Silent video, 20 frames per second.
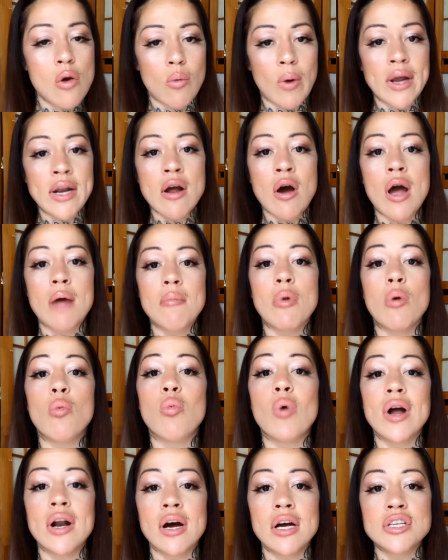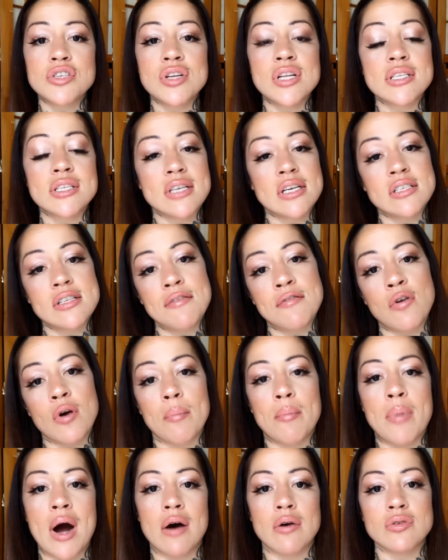Right now, I'm
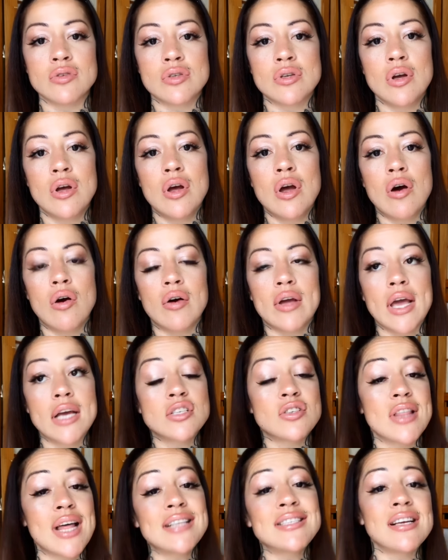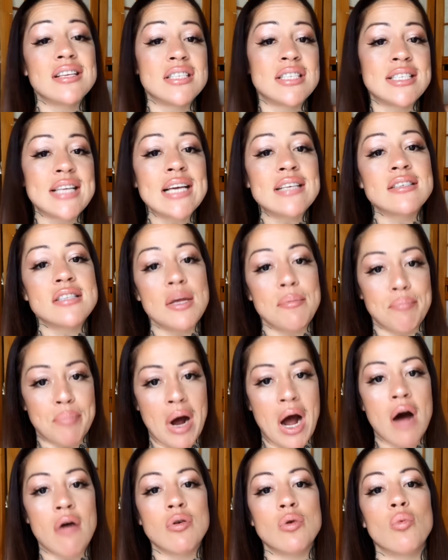164 pounds, okay? So that's a
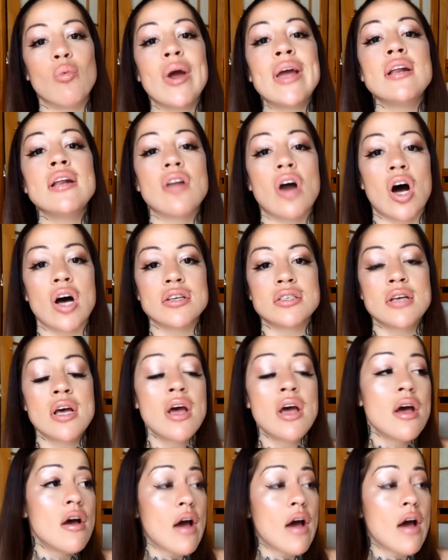60-pound weight loss.